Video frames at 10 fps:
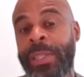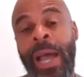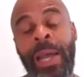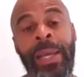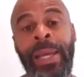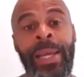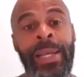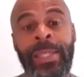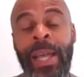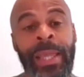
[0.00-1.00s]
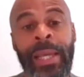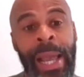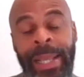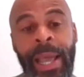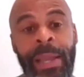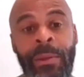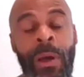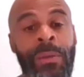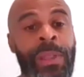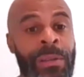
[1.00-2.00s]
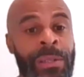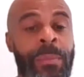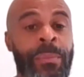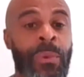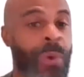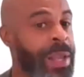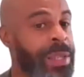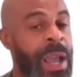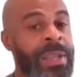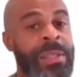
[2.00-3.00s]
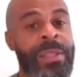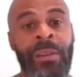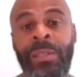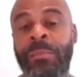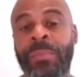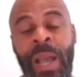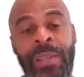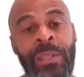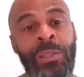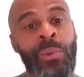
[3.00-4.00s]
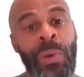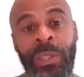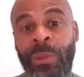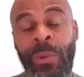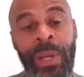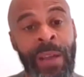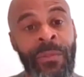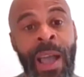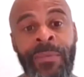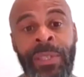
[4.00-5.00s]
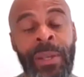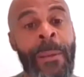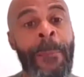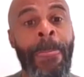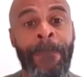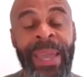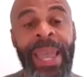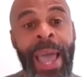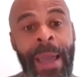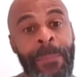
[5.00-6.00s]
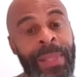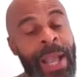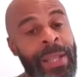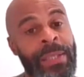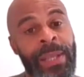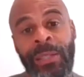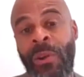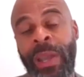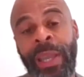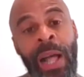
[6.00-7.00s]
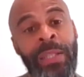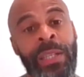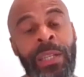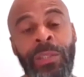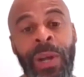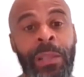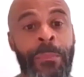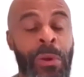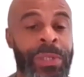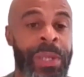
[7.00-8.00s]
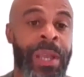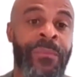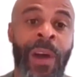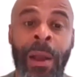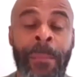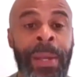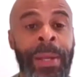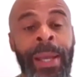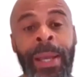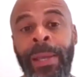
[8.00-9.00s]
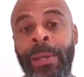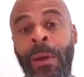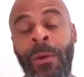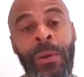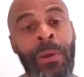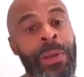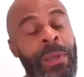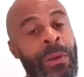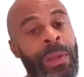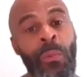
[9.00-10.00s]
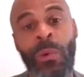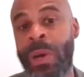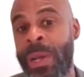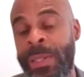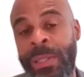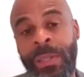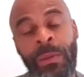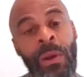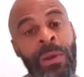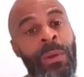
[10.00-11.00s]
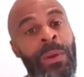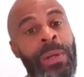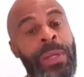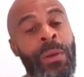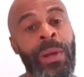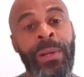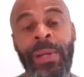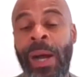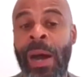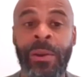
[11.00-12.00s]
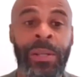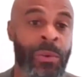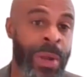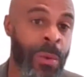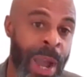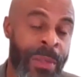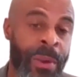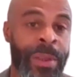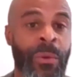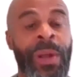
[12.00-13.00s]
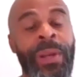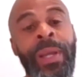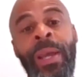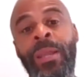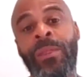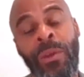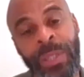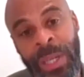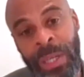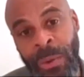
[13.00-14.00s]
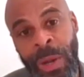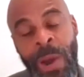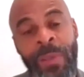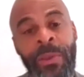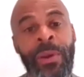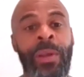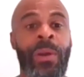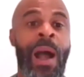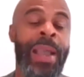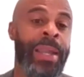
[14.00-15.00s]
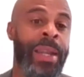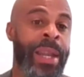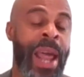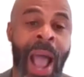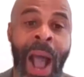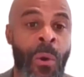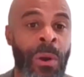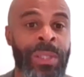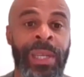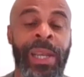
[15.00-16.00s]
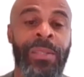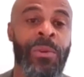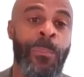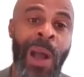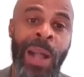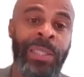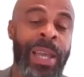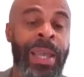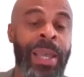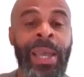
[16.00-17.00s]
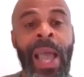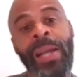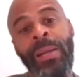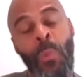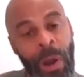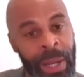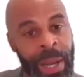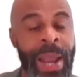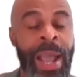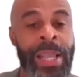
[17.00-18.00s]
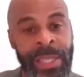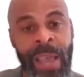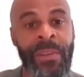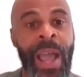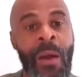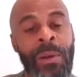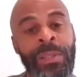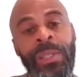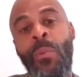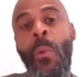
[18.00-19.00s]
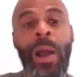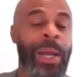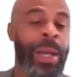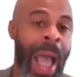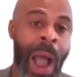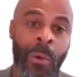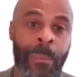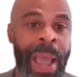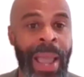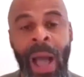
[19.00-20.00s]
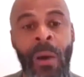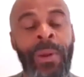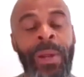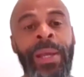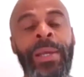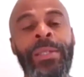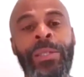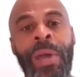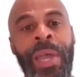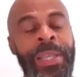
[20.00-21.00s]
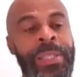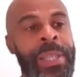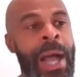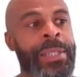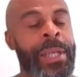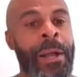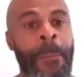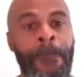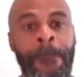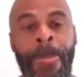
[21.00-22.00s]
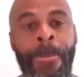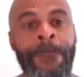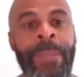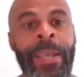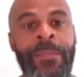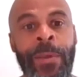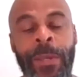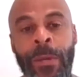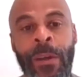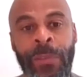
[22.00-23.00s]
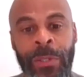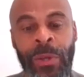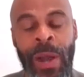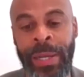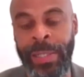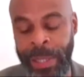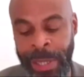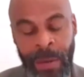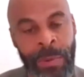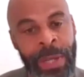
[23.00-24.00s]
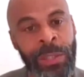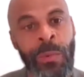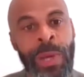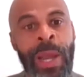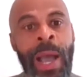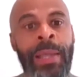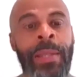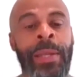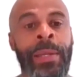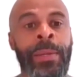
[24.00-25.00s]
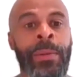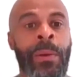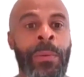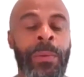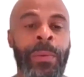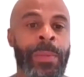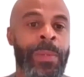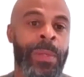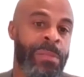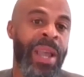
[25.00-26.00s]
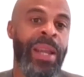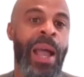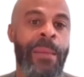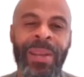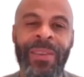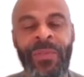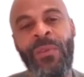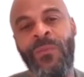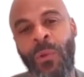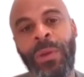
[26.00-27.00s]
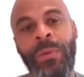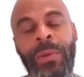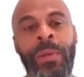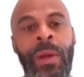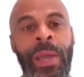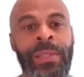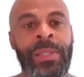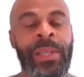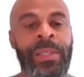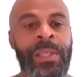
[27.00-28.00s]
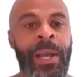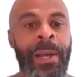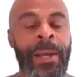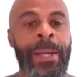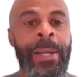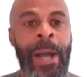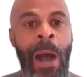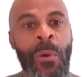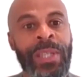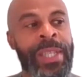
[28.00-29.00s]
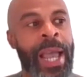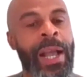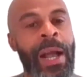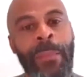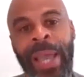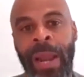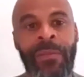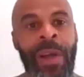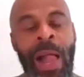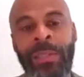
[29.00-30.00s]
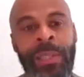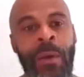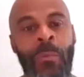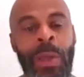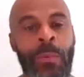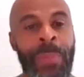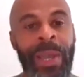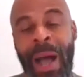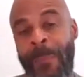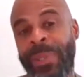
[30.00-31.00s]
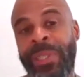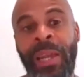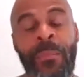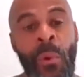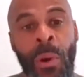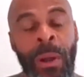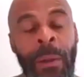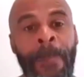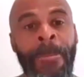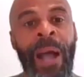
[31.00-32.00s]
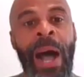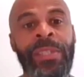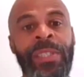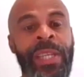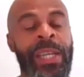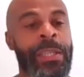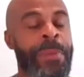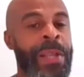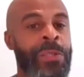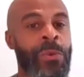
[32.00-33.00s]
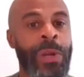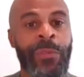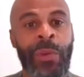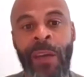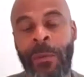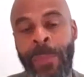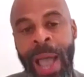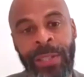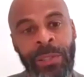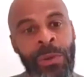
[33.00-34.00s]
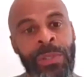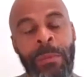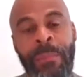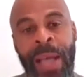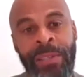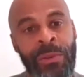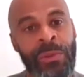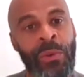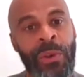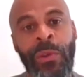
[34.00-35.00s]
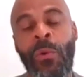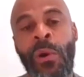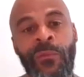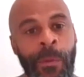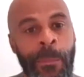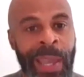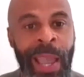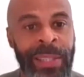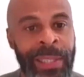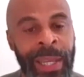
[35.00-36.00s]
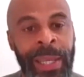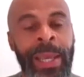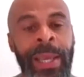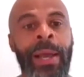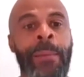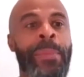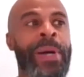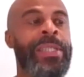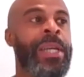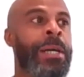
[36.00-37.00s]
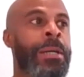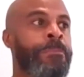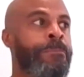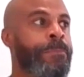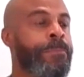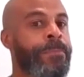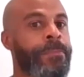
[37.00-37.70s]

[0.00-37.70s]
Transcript: it's not. It's nothing like that. You know, there's some great sites and there's some sites that you wish you would never have to be at, but that's that's archaeology because you're at the mercy of the environment. You know, you're you're in the woods. You know, you're in you're in 100 degree weather. You're in 13 degree weather. You're hiking in an hour to get to a project and working eight seven hours and then working an hour back out. So it, it's not um if you you know if you're trying to get rich or whatnot, then you know this may not be the field for you. You know, it's it's uh I wish that coming out of college that we would be compensated more Obviously, it depends on if you have a bachelor's, a master's, or if you're going for a PhD. But um,